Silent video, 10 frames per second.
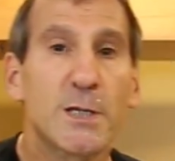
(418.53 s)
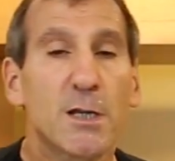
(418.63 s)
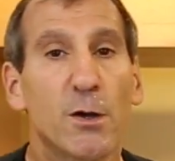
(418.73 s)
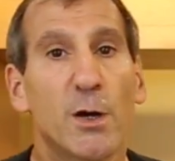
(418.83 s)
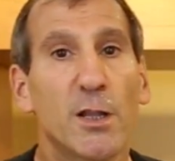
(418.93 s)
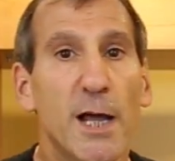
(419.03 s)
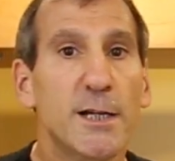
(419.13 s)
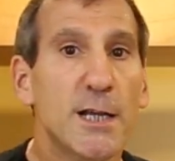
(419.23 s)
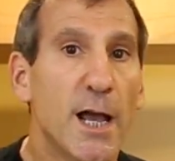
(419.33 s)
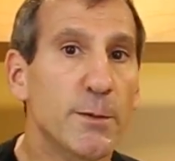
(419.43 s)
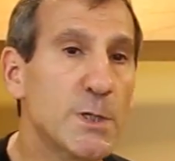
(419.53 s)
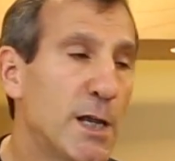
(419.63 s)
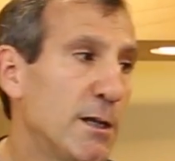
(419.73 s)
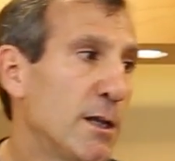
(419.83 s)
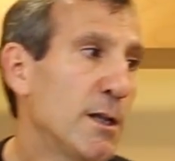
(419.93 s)
So a lot of times
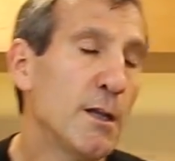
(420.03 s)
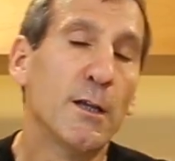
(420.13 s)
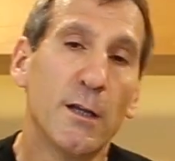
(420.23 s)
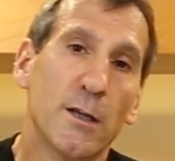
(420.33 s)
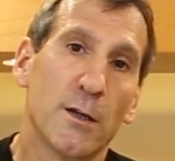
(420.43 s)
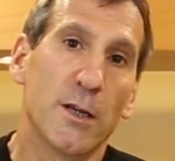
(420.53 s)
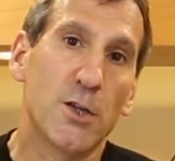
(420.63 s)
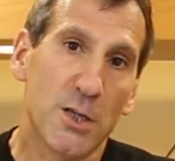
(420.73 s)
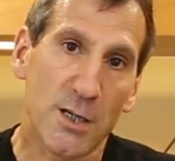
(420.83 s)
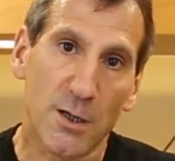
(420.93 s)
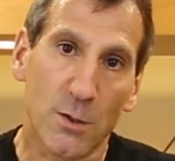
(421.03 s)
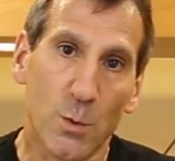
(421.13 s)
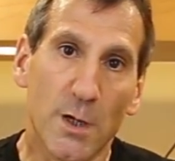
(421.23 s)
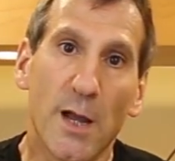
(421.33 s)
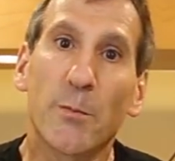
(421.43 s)
it's just a good
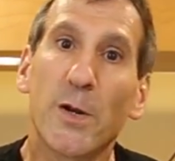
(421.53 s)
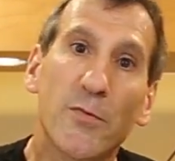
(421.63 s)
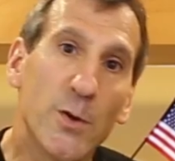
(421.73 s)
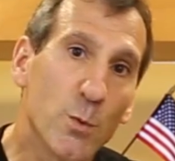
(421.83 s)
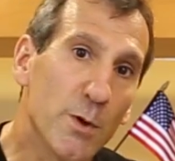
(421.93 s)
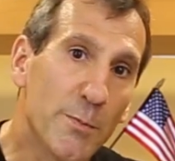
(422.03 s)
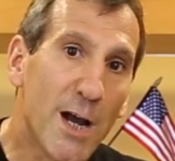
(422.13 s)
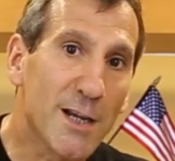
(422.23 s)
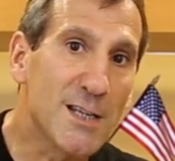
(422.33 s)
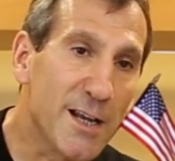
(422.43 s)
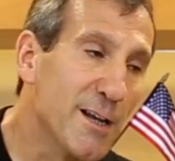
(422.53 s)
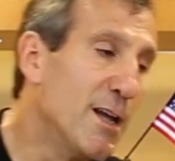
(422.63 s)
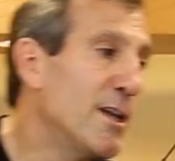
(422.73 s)
workout, but you were boxing,